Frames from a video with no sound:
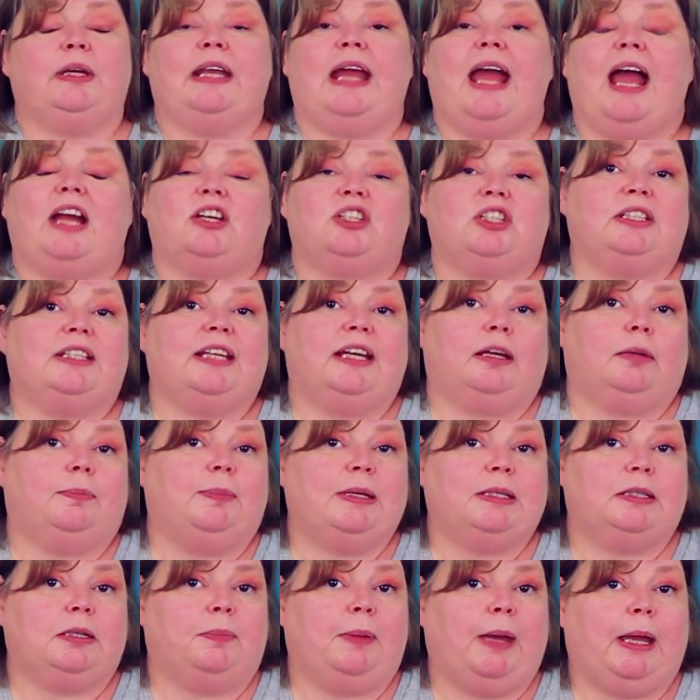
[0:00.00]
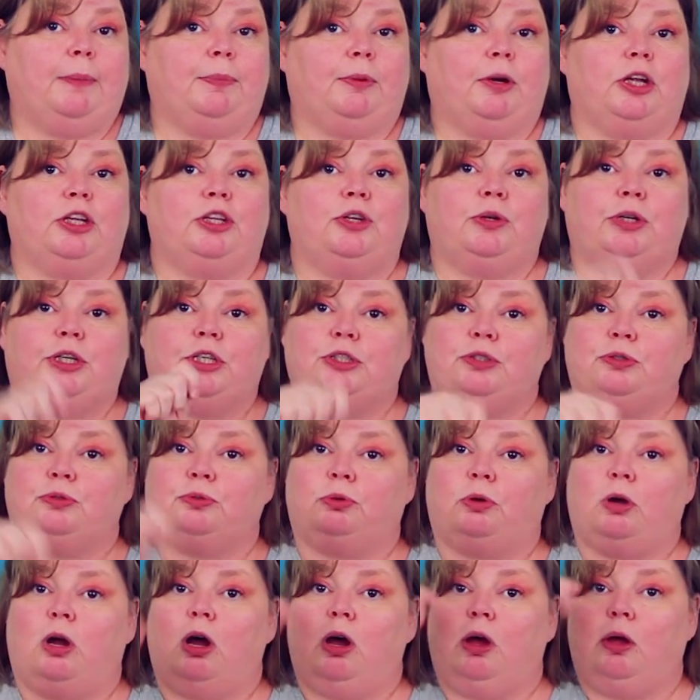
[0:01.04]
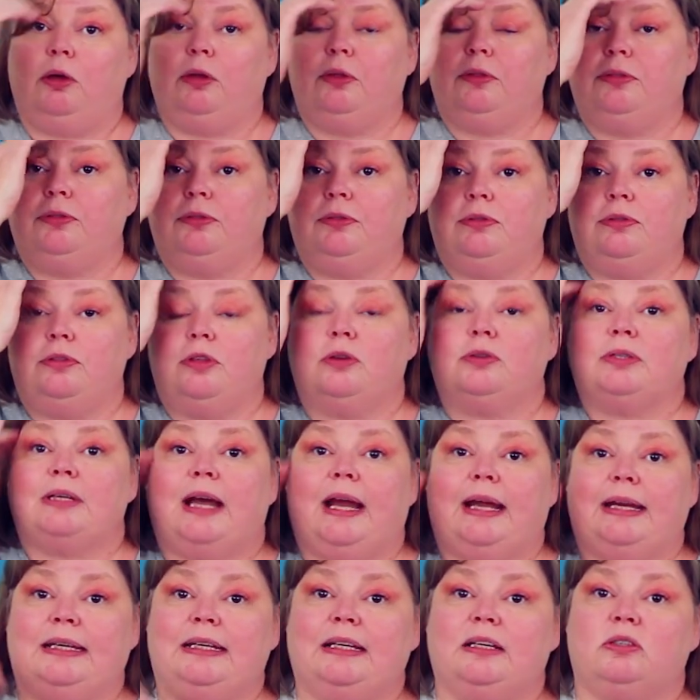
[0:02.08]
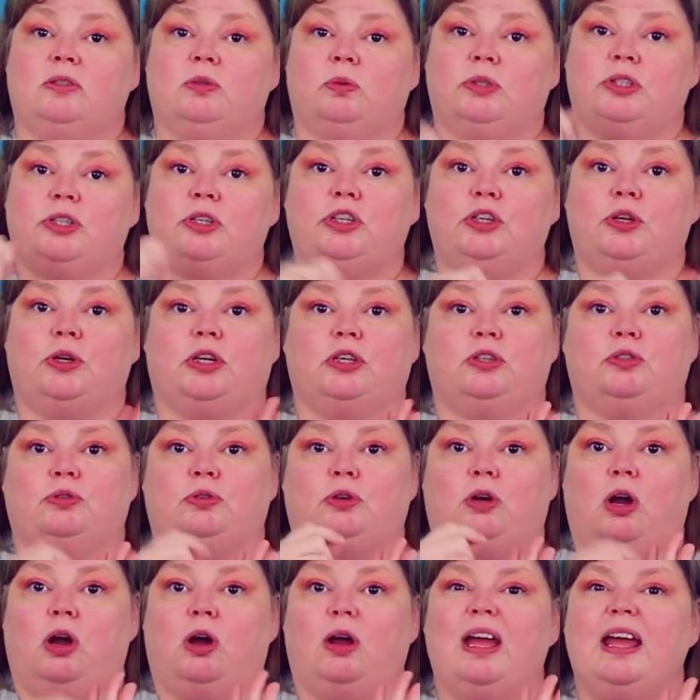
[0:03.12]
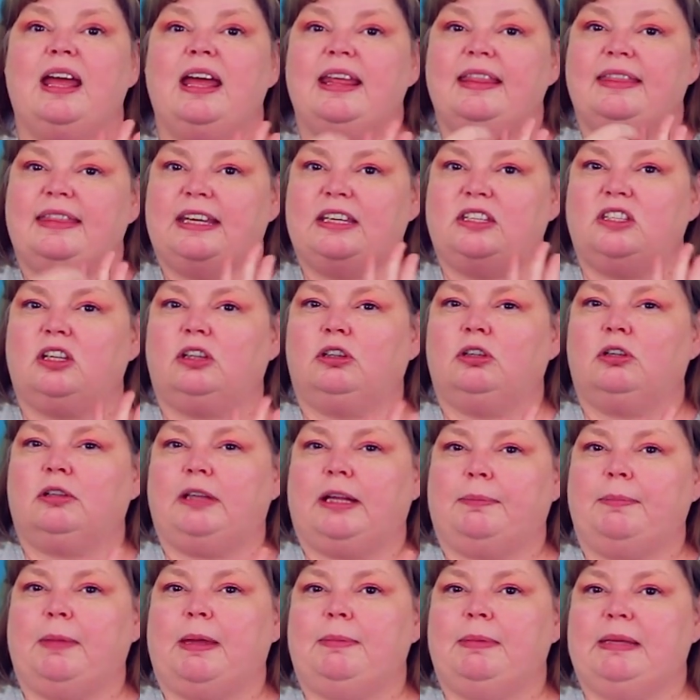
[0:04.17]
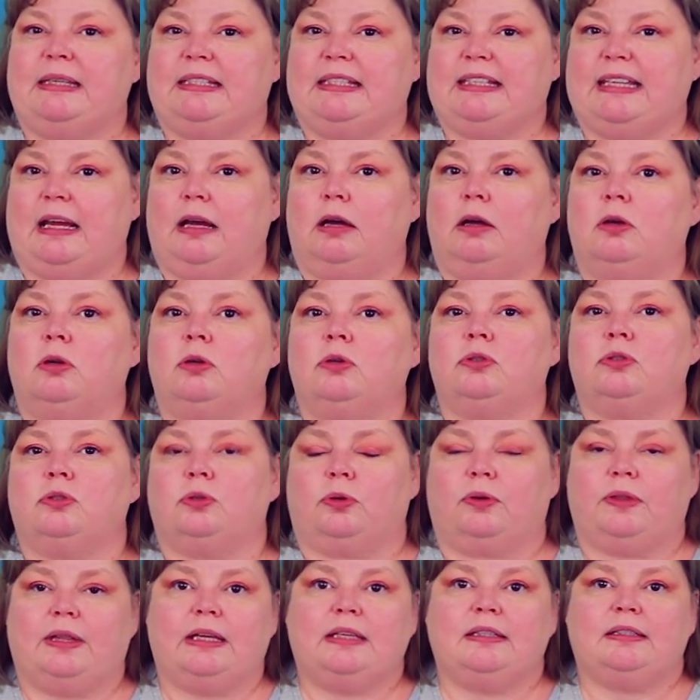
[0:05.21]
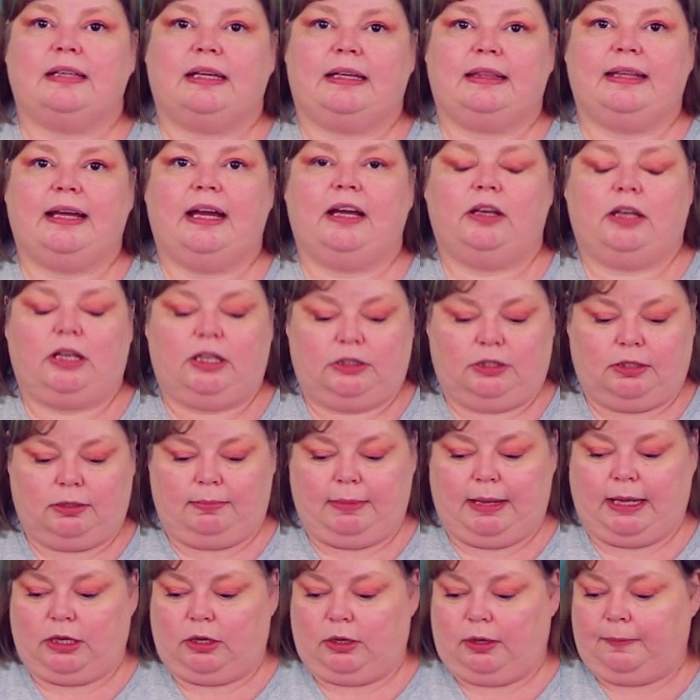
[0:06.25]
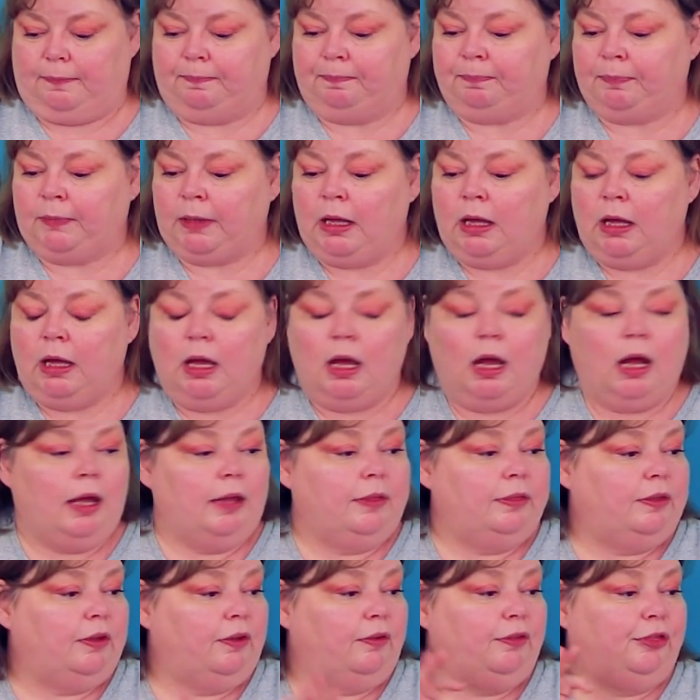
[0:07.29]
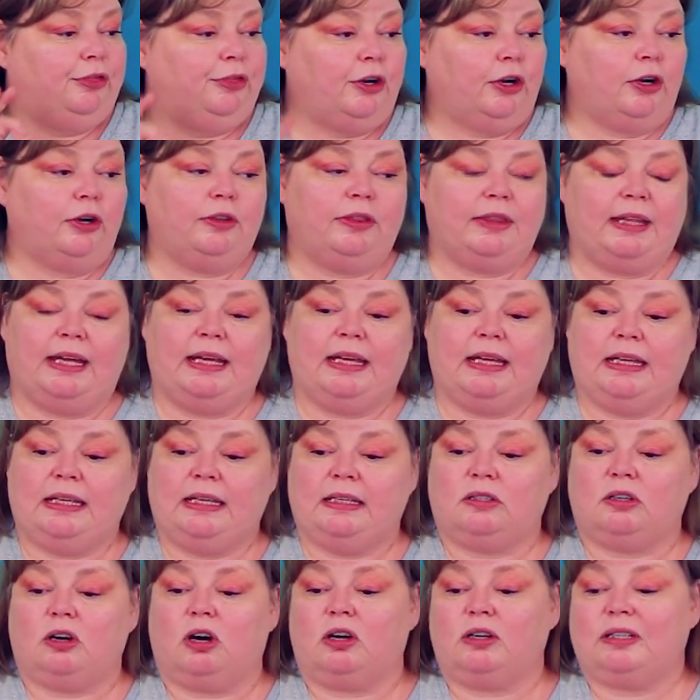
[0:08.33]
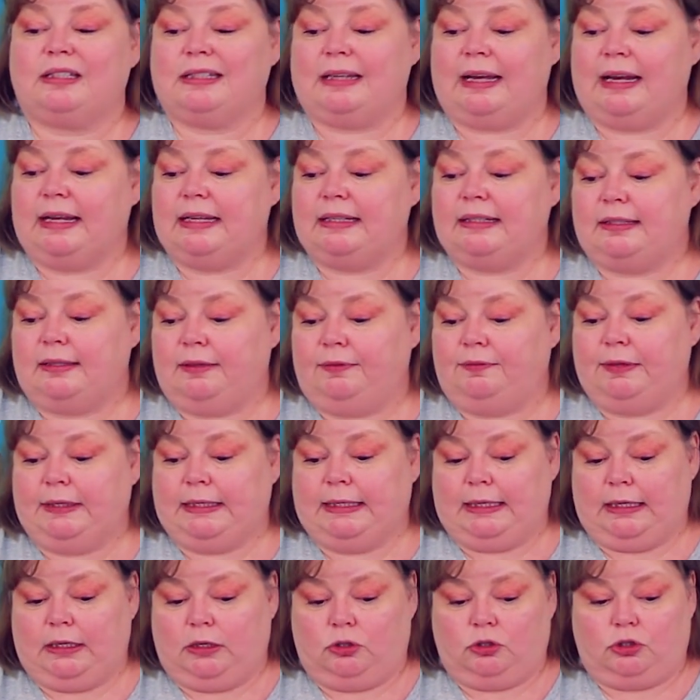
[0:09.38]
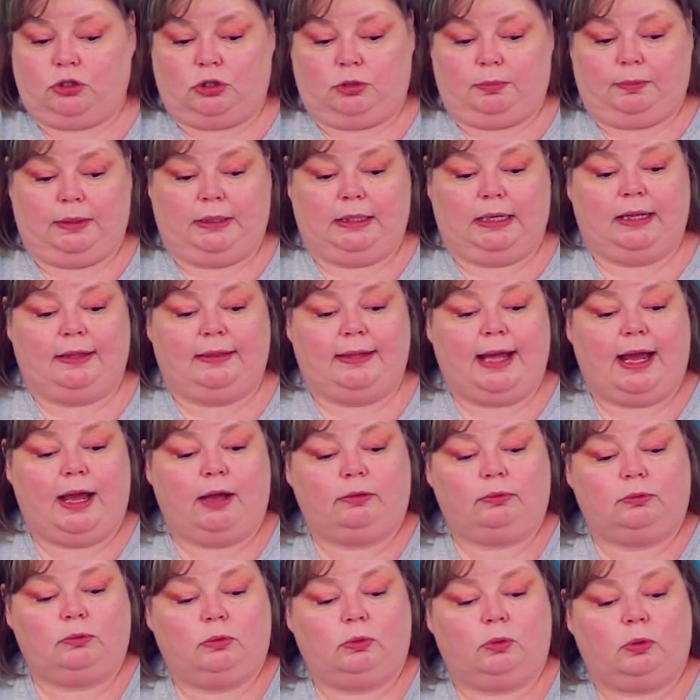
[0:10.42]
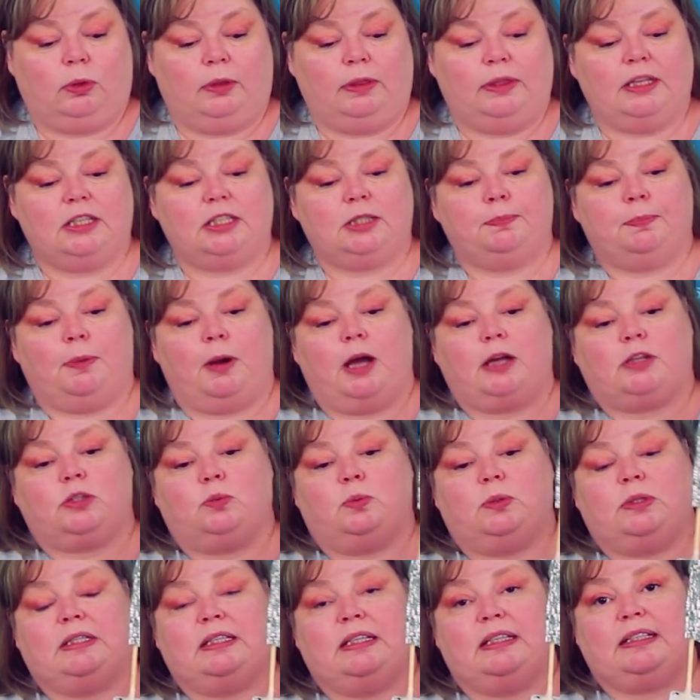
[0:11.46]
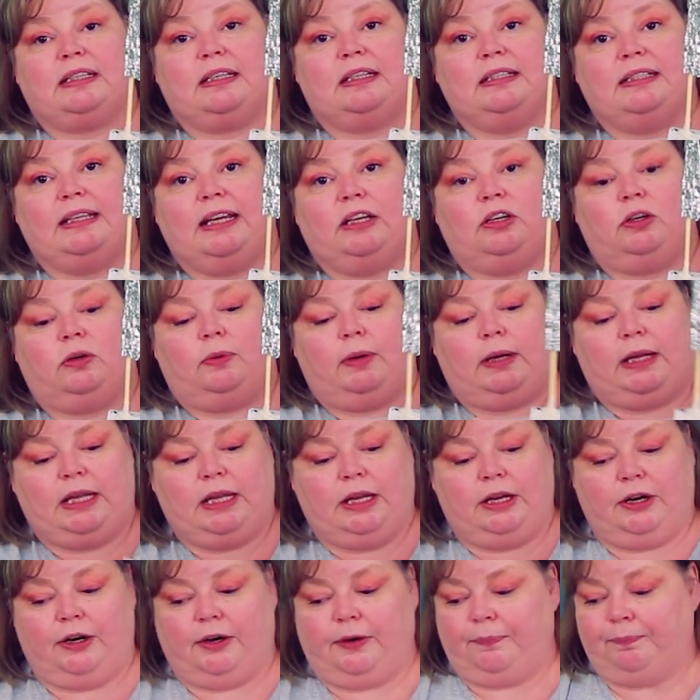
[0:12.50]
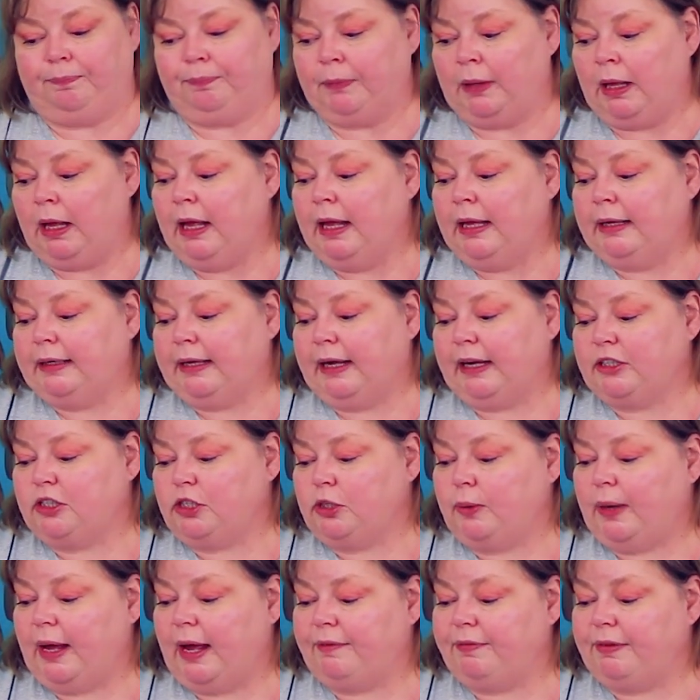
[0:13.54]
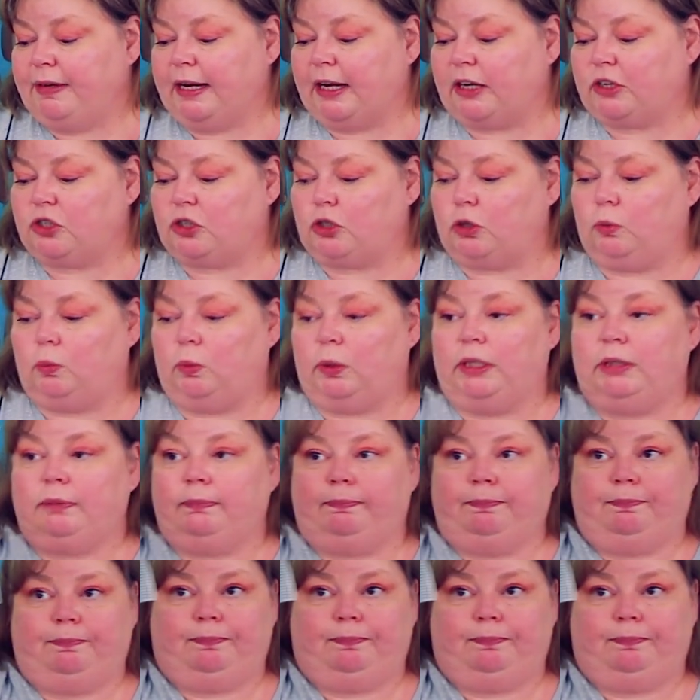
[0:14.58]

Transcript: actually take a piece of paper and you can draw those ideas onto it. You can draw things that look like maybe cells or things like that to make it. The third thing is our scientific instrument, and that on this box was this container right here. Now I do have an extra one